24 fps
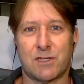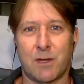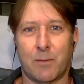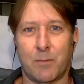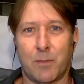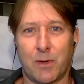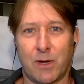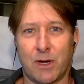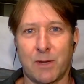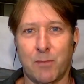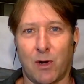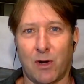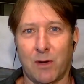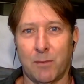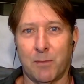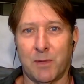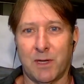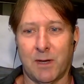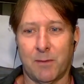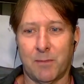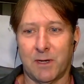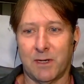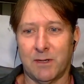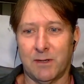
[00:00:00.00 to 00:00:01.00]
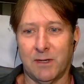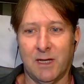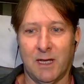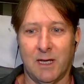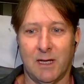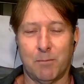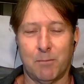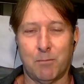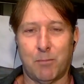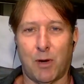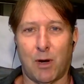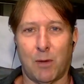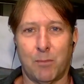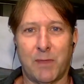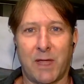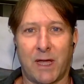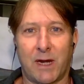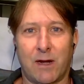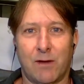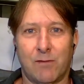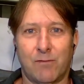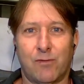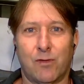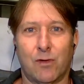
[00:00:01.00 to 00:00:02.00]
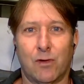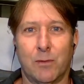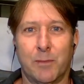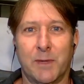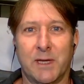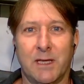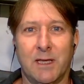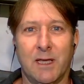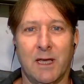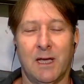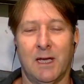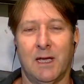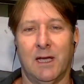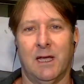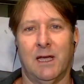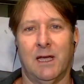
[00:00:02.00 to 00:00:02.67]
Somebody might be able to pop that up for me.